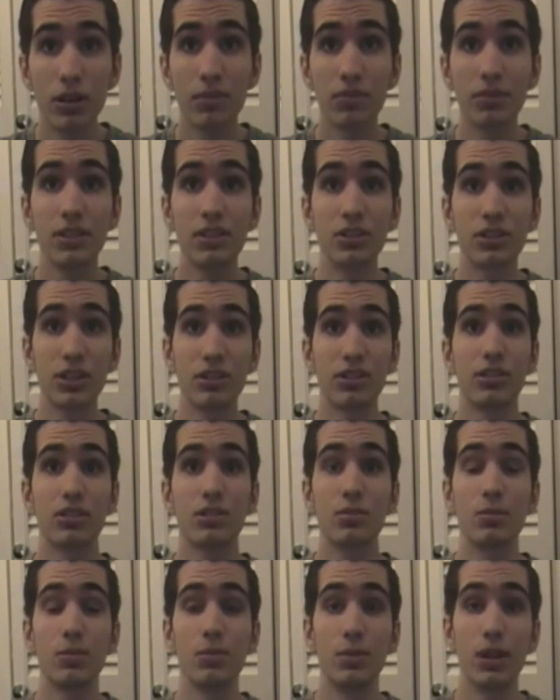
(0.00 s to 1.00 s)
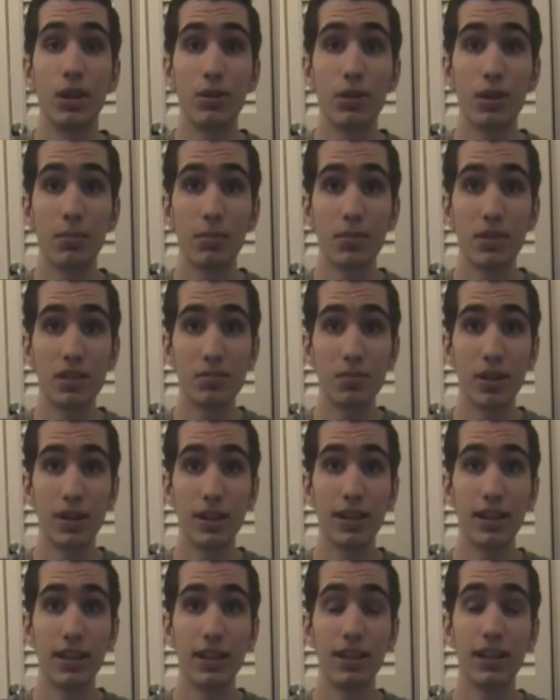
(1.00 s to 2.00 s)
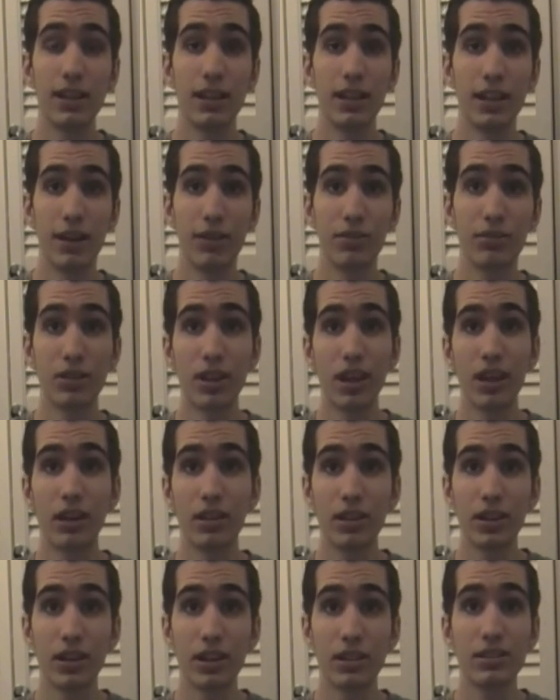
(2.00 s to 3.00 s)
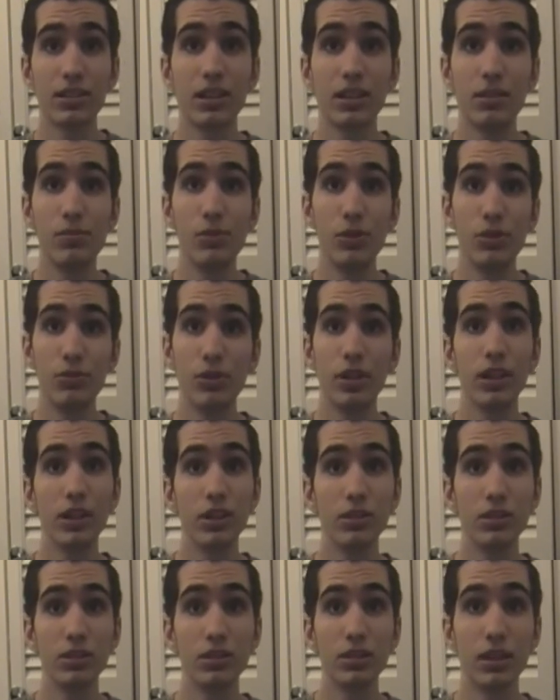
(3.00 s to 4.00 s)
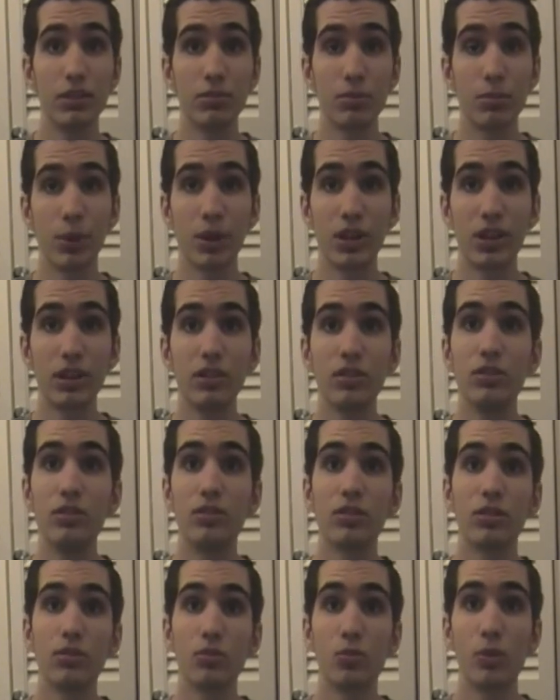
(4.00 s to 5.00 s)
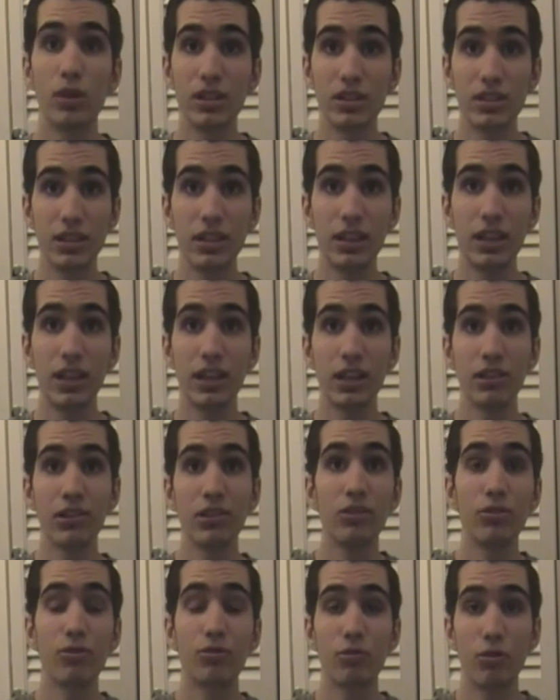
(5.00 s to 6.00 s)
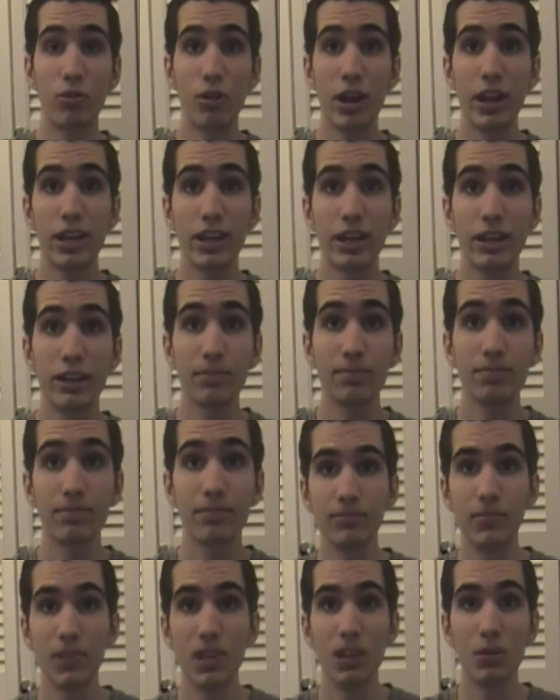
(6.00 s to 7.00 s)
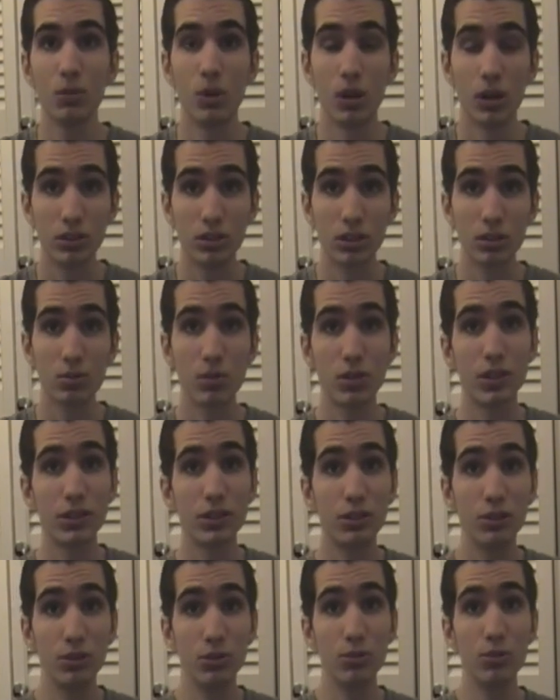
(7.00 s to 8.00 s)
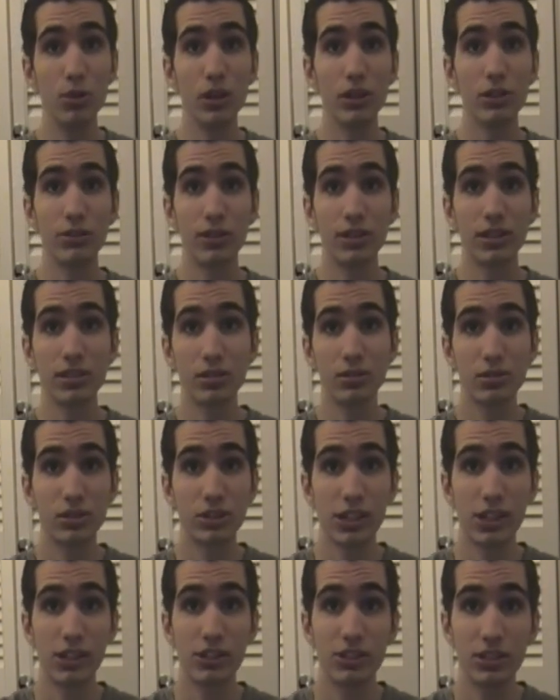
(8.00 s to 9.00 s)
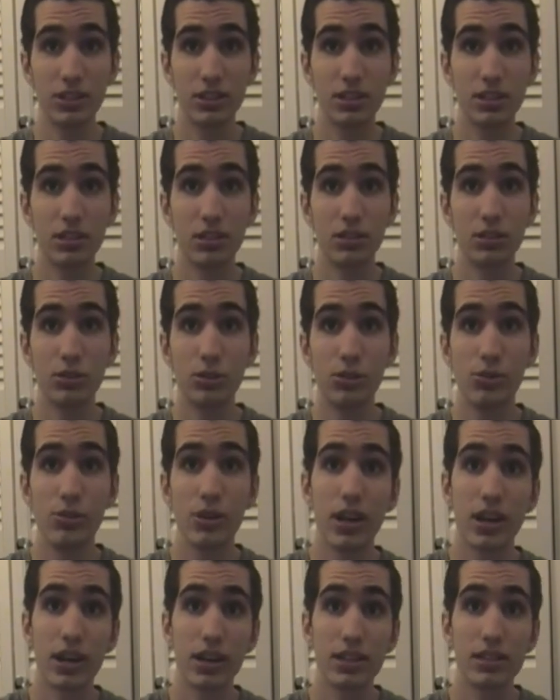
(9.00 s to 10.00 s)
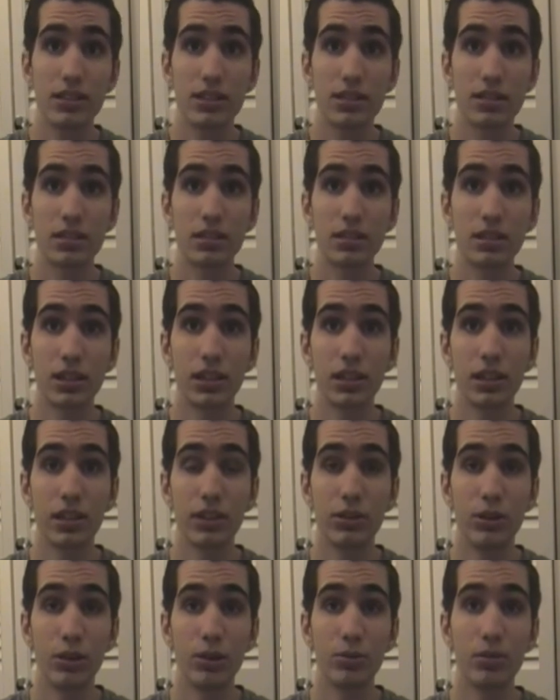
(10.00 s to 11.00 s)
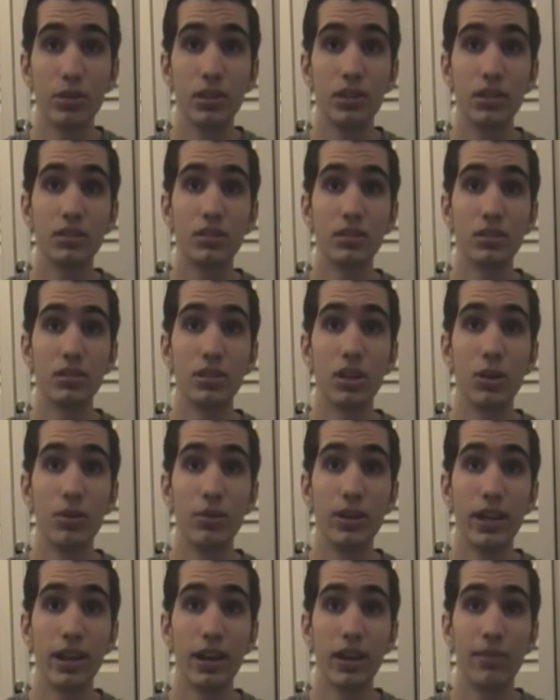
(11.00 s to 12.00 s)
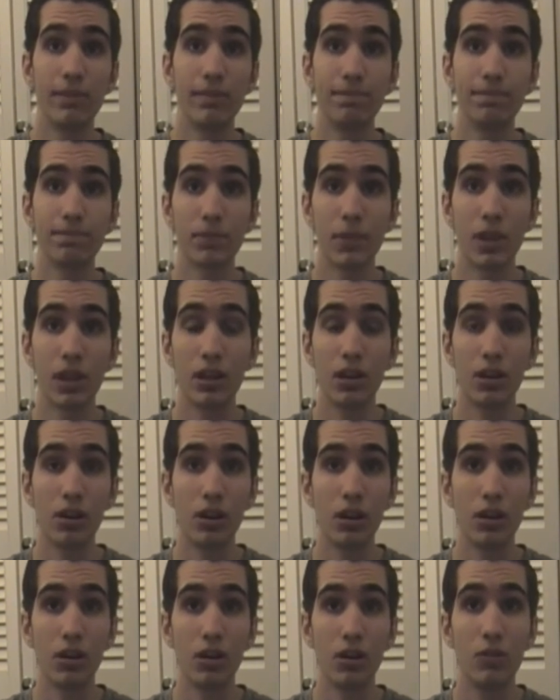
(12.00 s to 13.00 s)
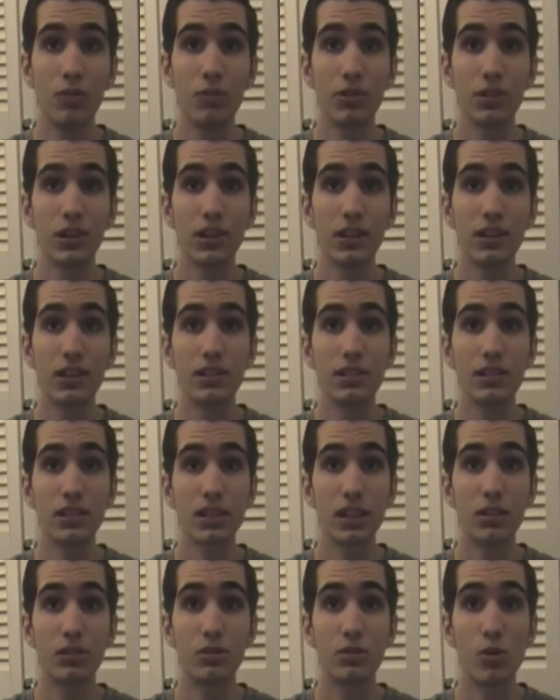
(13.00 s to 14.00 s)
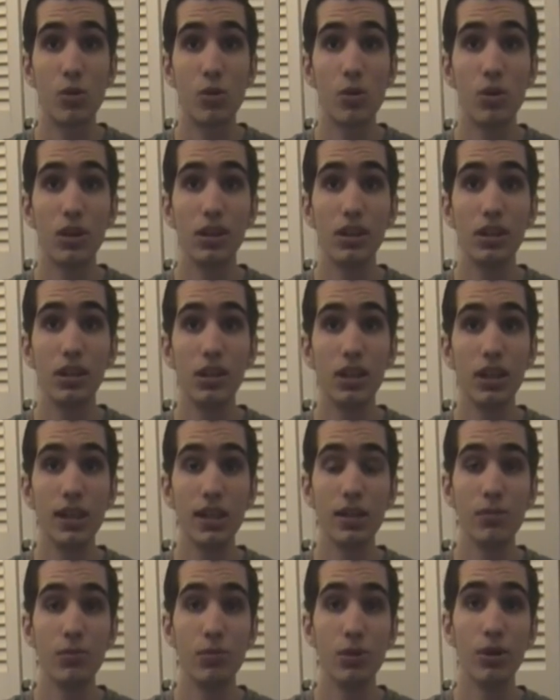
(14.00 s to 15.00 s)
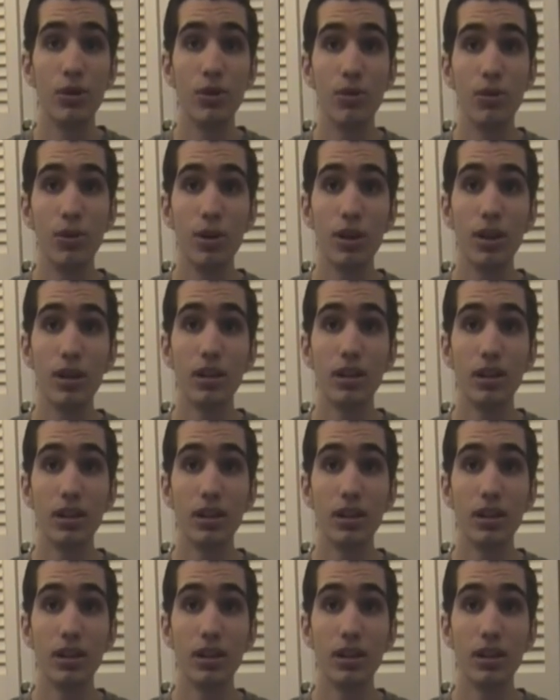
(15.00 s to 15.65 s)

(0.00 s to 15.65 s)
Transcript: of these changes will be going up this Monday, and then after that, like I said, new videos every Monday, Wednesday, and Friday. Well, just wanted to address those changes to you guys and let you know what's going down, and uh, hopefully this schedule will